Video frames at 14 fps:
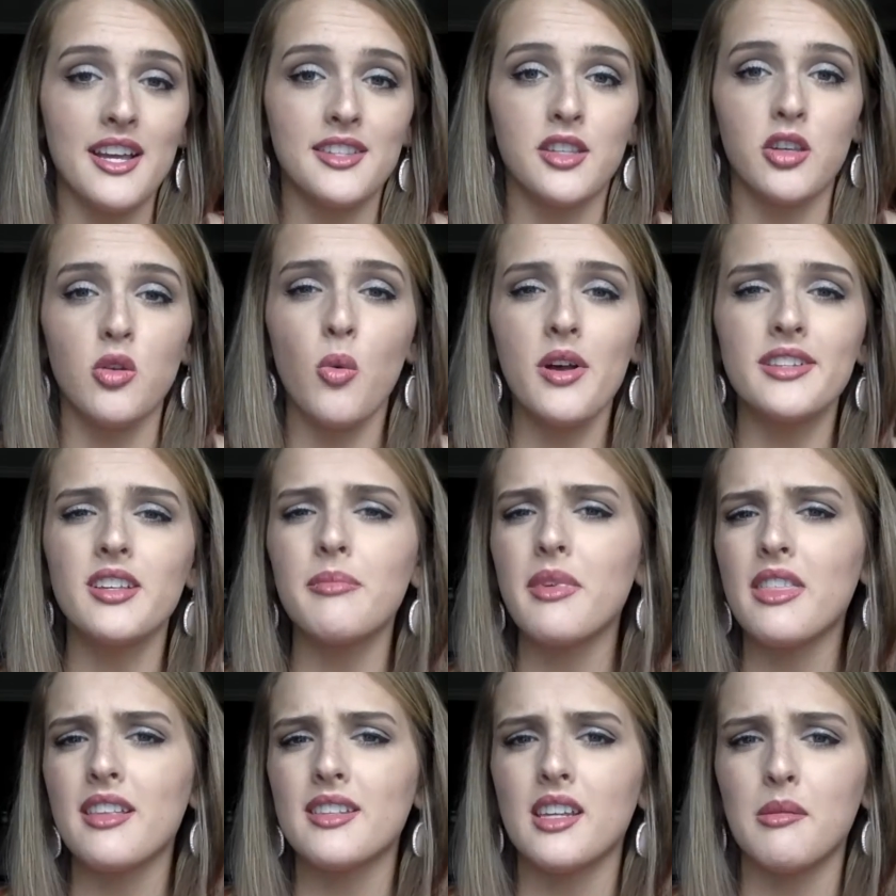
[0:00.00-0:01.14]
So you want something
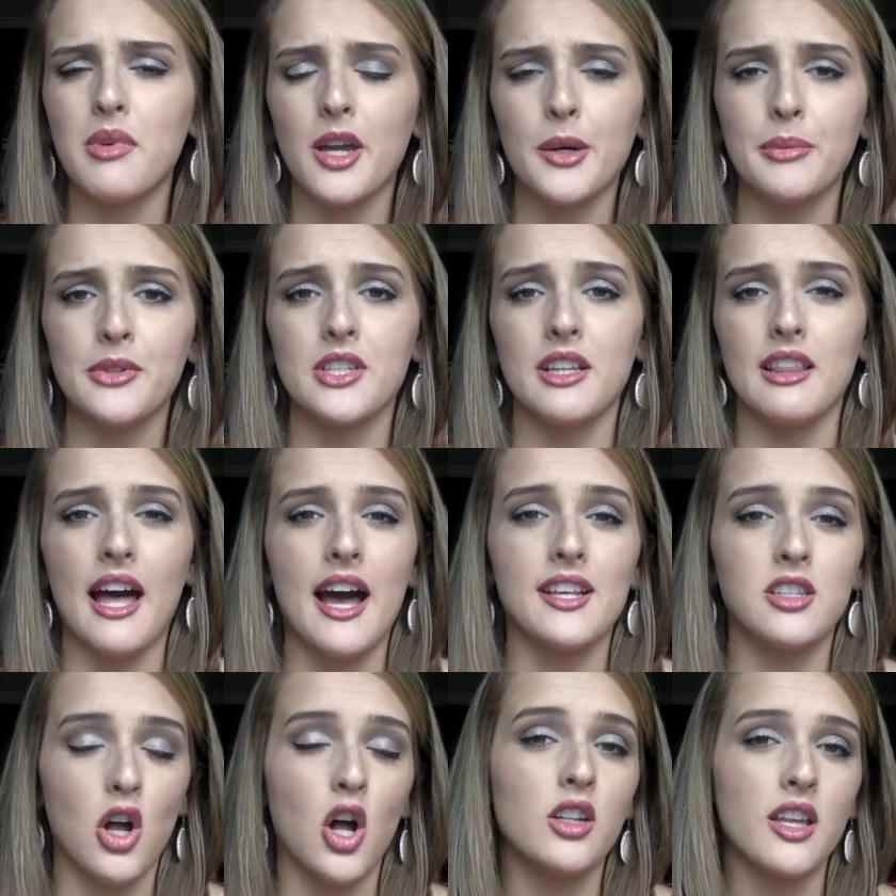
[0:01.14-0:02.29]
that's going to be able to last
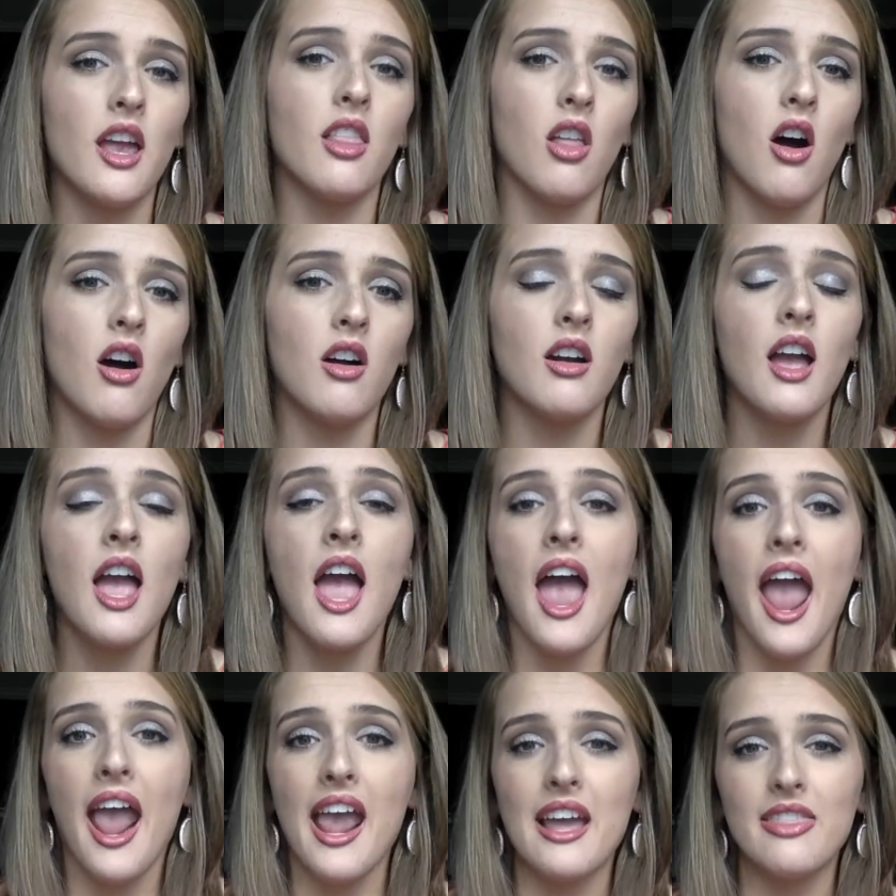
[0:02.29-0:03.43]
all day long,
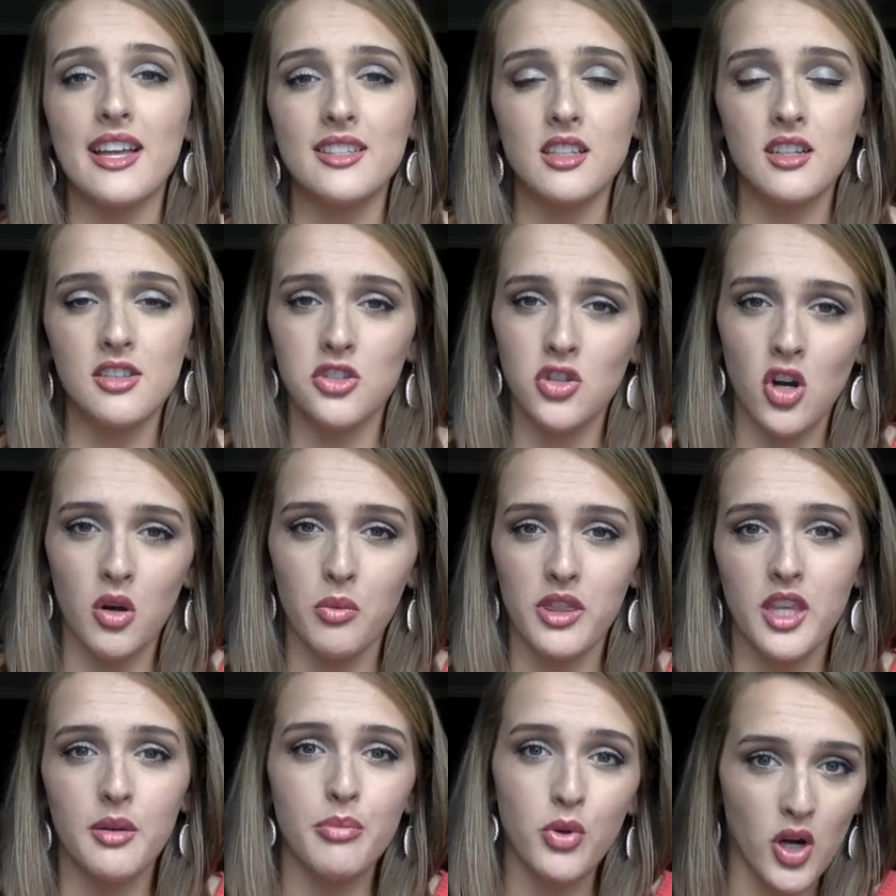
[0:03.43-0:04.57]
and that's going to start with
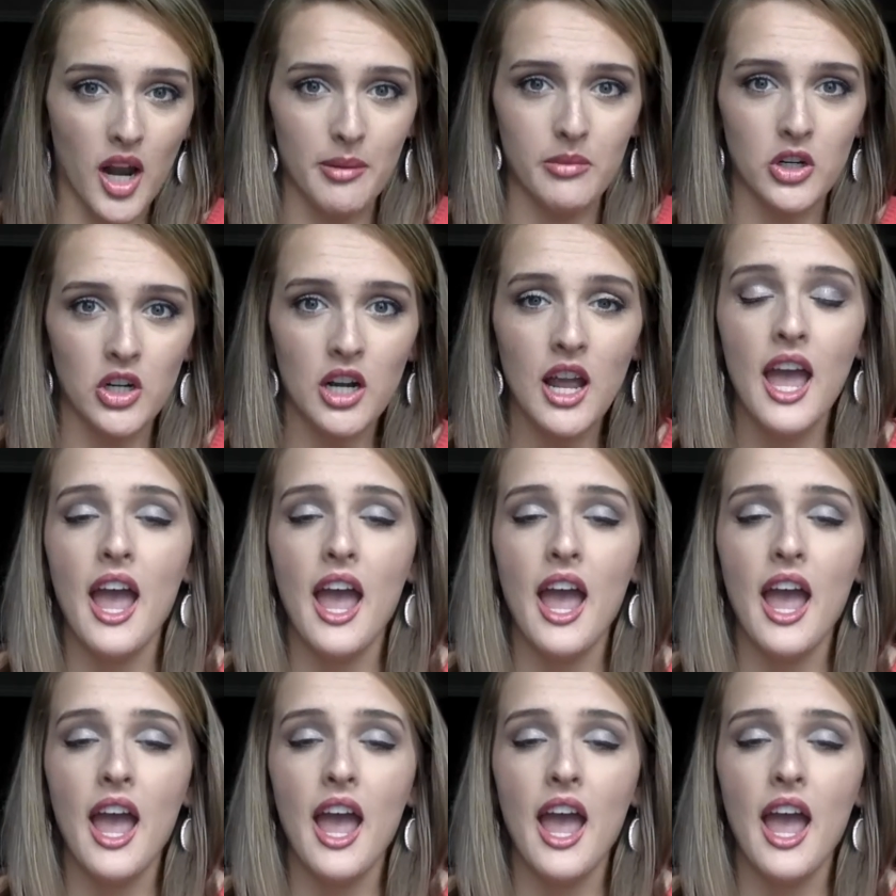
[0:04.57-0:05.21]
your primer.